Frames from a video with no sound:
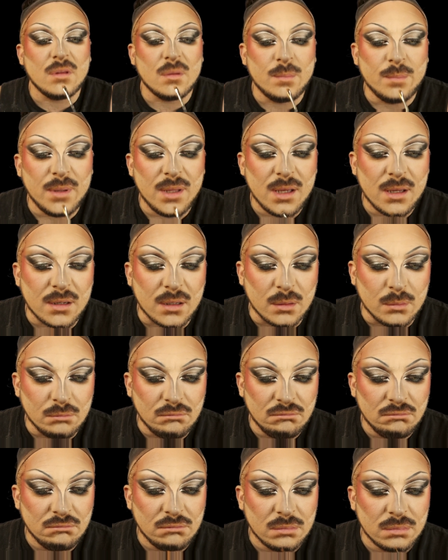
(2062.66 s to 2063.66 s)
the
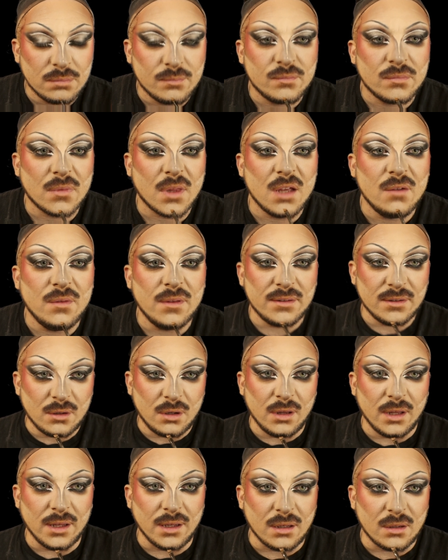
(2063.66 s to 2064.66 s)
bottom, I have this
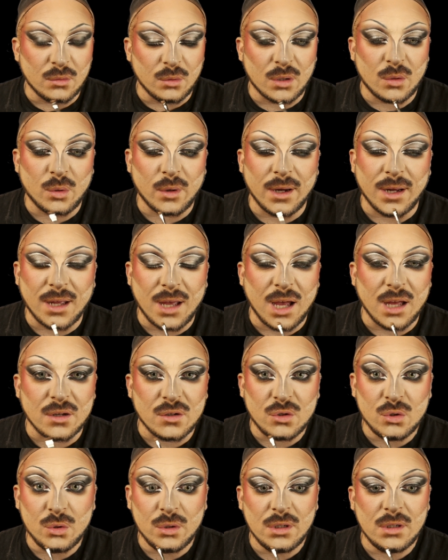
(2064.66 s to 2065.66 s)
little like where I
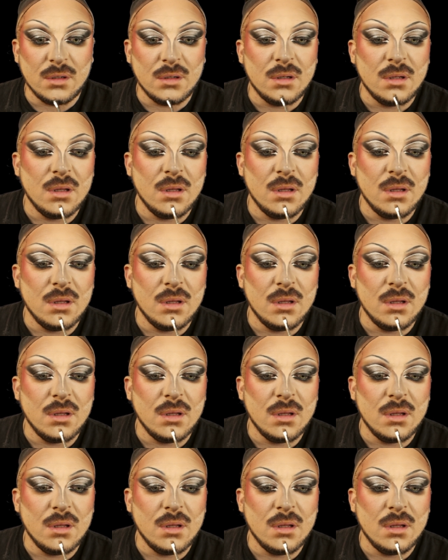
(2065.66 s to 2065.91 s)
contoured.